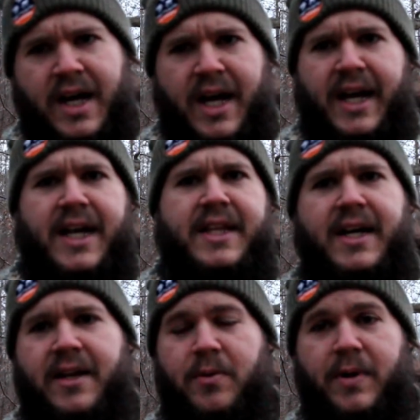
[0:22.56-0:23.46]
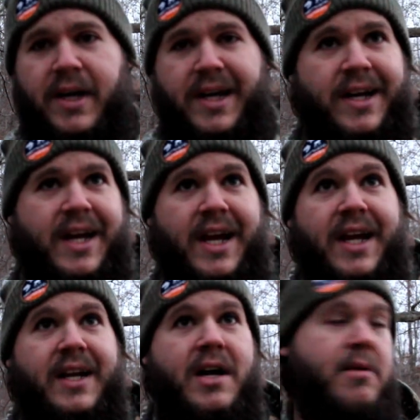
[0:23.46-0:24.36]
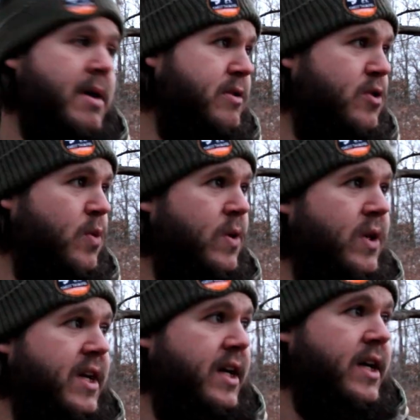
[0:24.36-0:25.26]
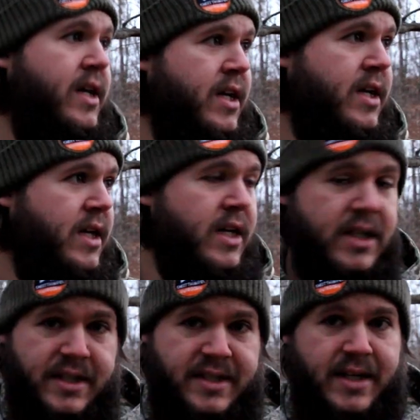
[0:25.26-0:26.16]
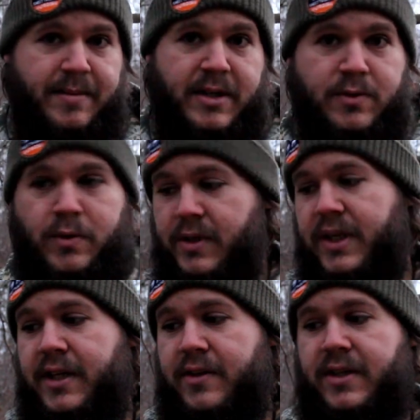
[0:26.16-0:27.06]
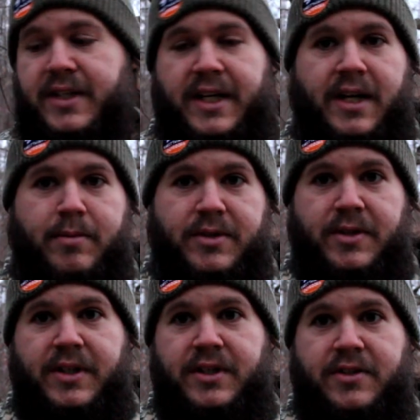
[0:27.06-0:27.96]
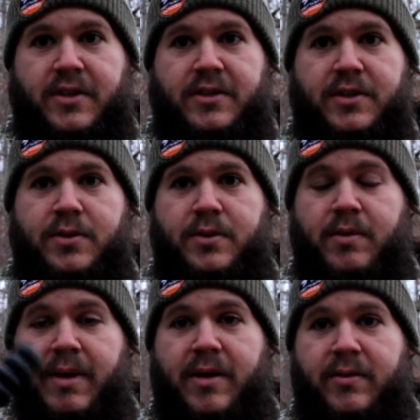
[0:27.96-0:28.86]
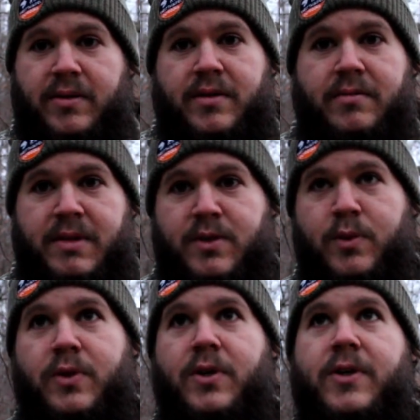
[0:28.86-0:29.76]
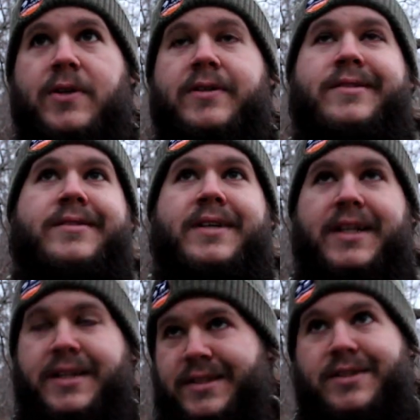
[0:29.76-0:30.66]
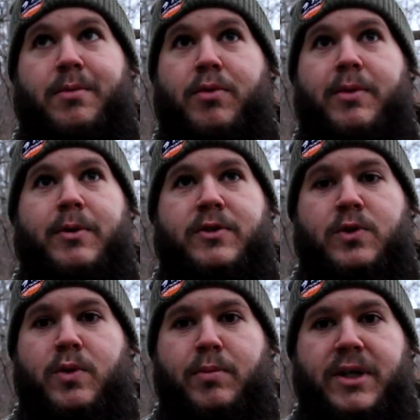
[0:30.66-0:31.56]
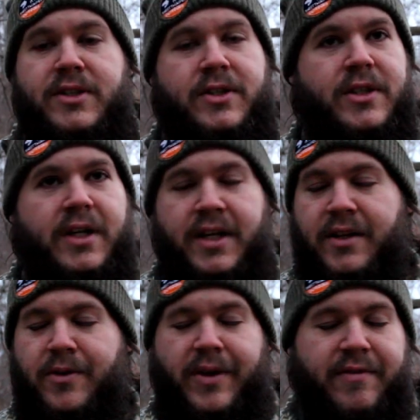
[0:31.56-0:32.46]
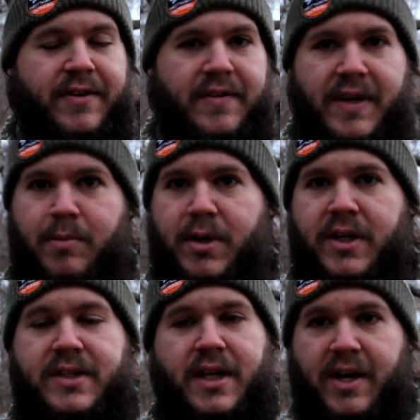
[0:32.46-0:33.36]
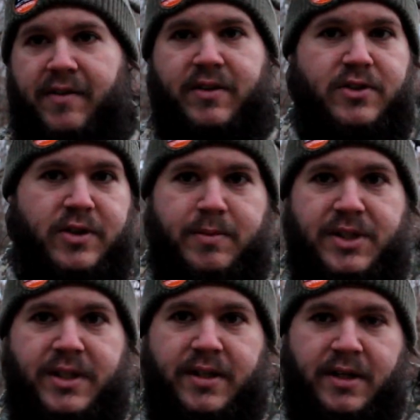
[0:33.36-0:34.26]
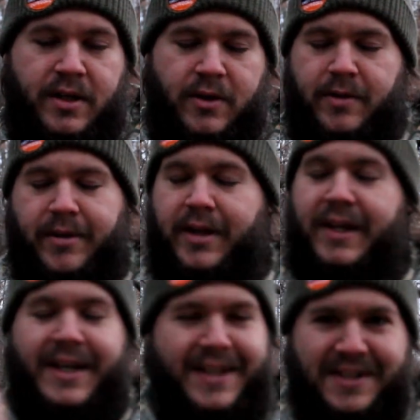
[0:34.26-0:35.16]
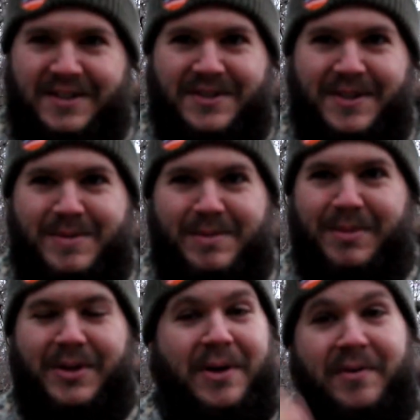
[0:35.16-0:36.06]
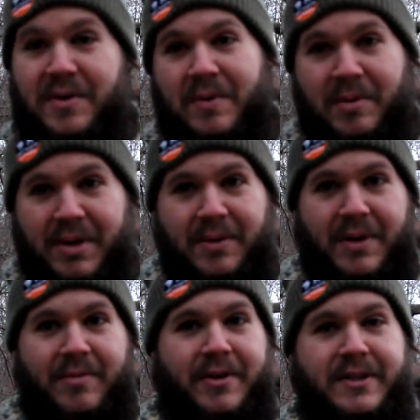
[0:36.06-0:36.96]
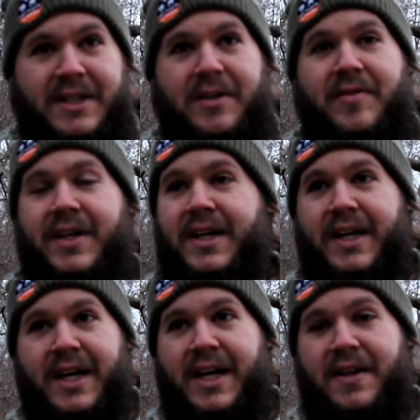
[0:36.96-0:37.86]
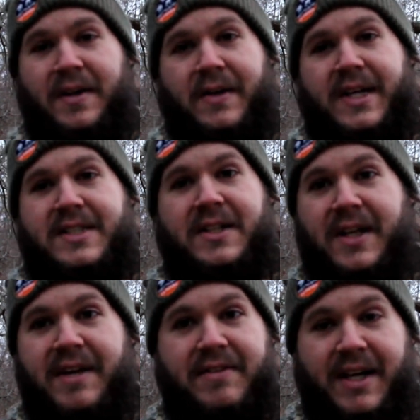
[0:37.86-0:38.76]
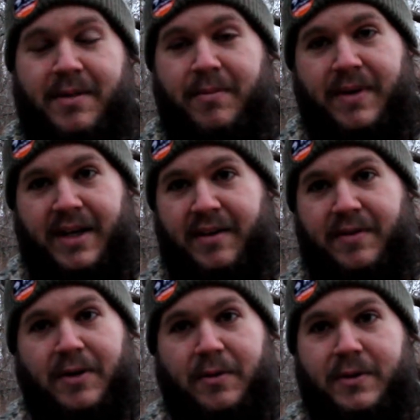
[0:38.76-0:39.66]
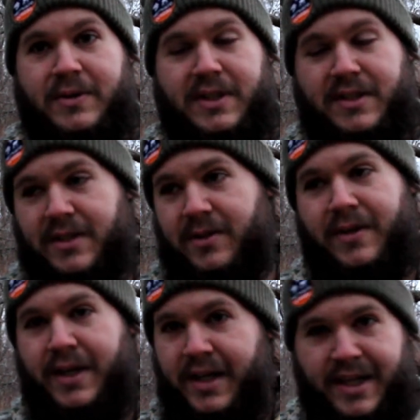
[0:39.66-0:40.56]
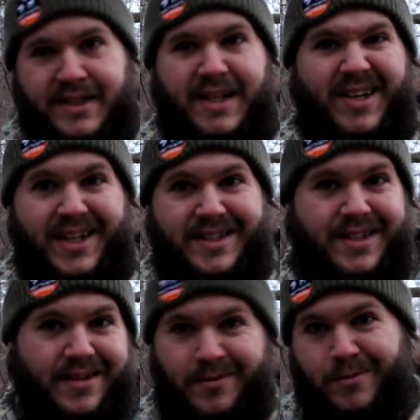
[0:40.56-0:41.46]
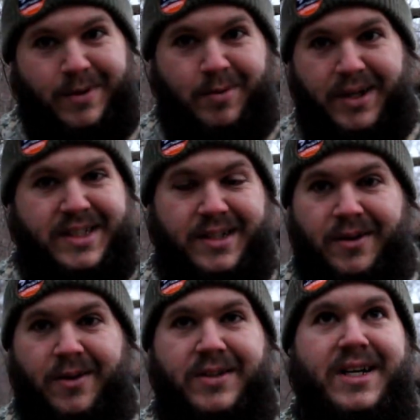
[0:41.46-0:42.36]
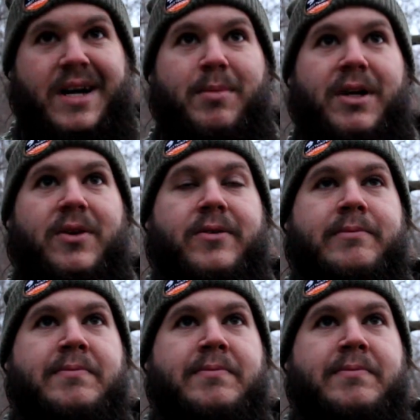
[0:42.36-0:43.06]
I got that out of the way, and now I'm out squirrel hunting. Since I am out squirrel hunting, I thought I'd take an opportunity to talk to you about my squirrel call. And it's a Primo squirrel buster. They're like 15 bucks. I'll have a description or a link in the description below if you want to pick one up for yourself. I think it'll last you a lifetime if you don't lose it. So it's not like it's a replacing it all the time deal.